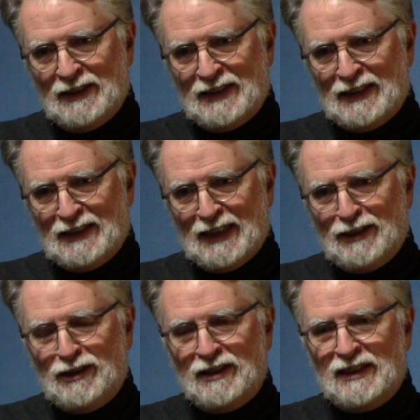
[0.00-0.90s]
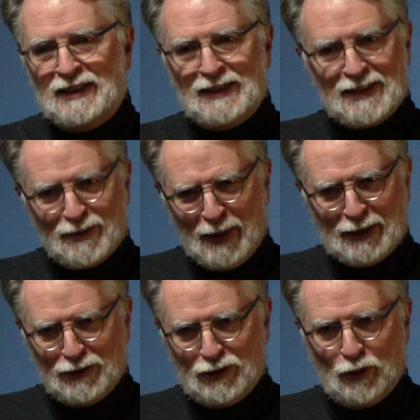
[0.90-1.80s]
sensation because it
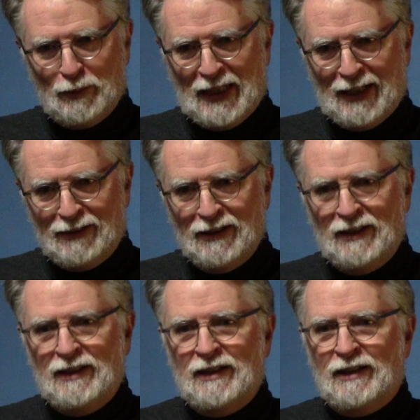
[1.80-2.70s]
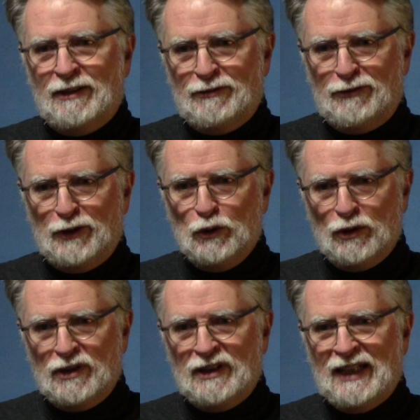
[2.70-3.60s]
smelled so bad of
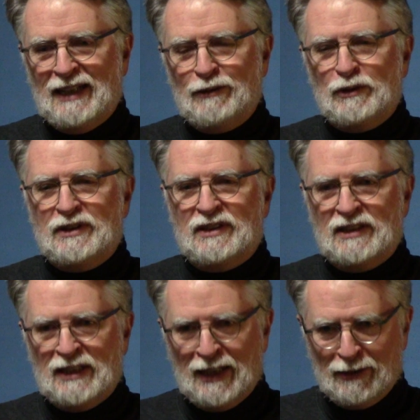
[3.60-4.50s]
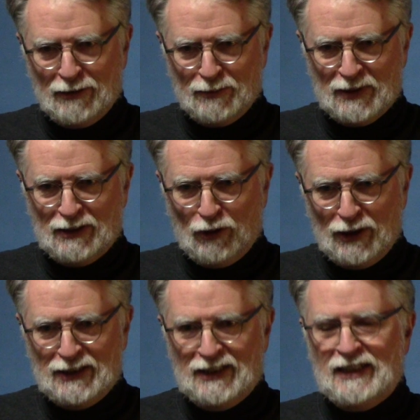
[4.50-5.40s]
fuel and it was terribly
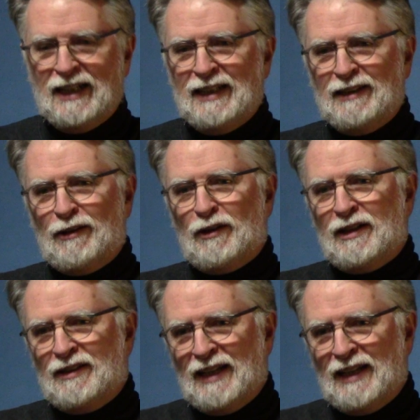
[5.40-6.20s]
noisy. I hadn't thought of